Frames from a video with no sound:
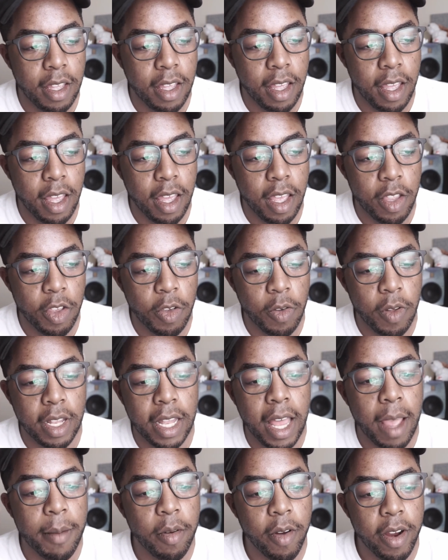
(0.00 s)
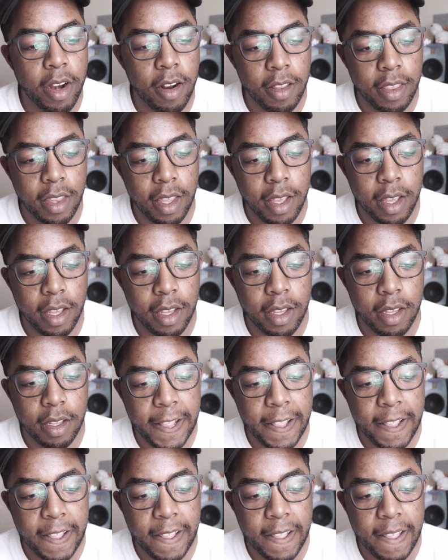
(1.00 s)
and you elaborate on that,
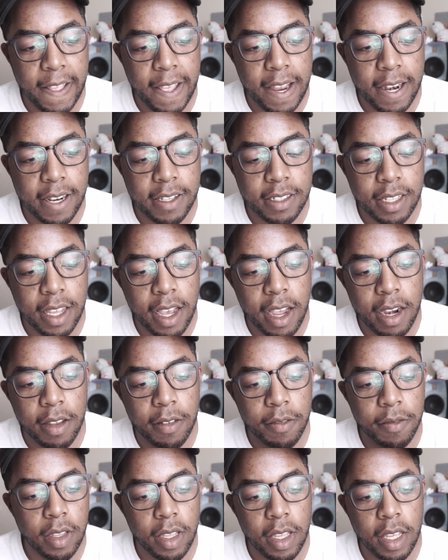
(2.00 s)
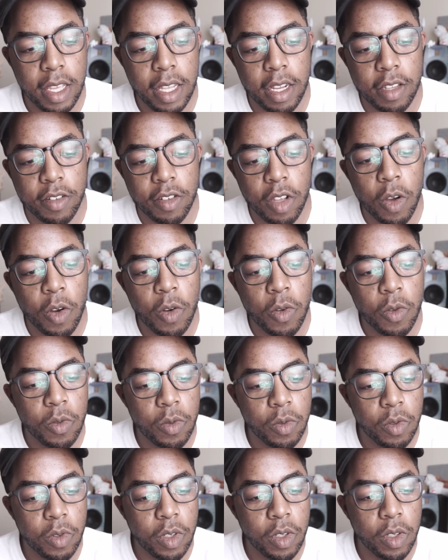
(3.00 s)
and it's kind of in its
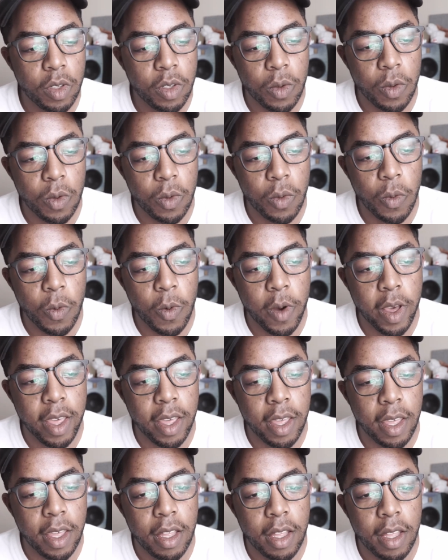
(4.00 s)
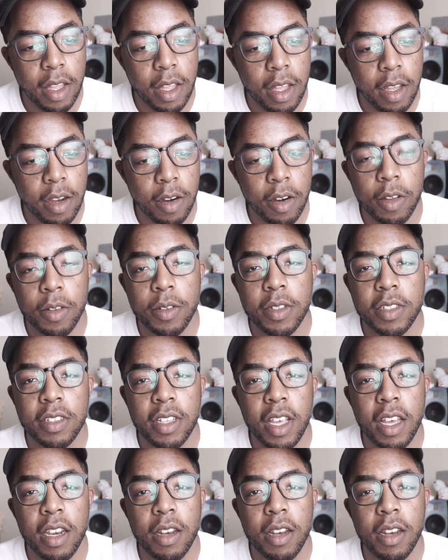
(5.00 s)
own way. I don't know. It's kind